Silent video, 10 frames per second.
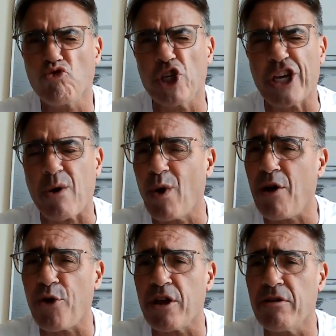Is that
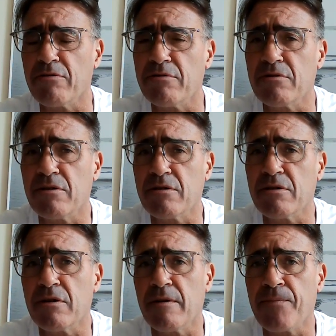wealth?
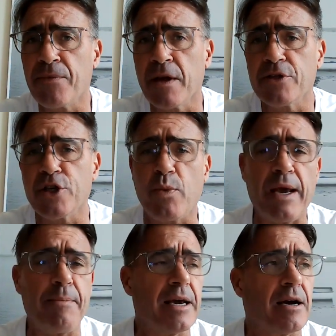Did
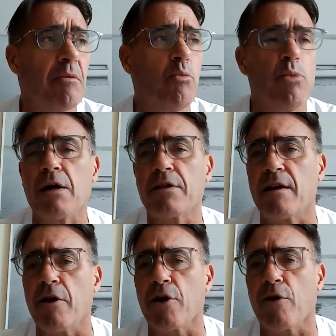we become
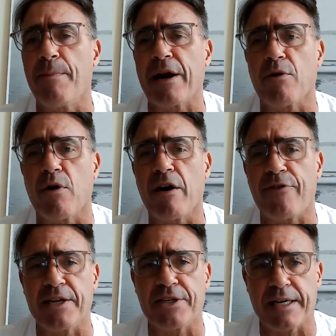wealthier or better
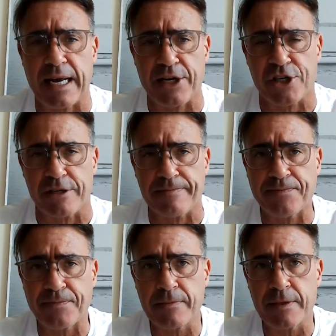off as a nation
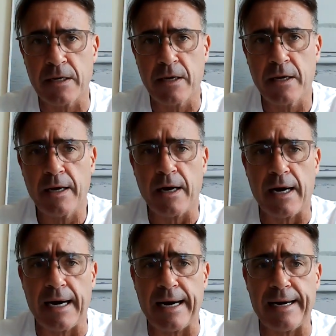
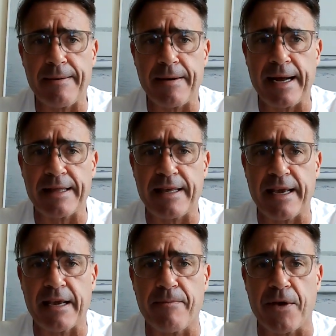at
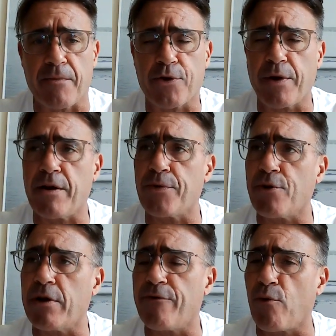the
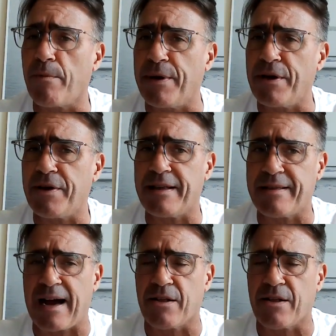$334 billion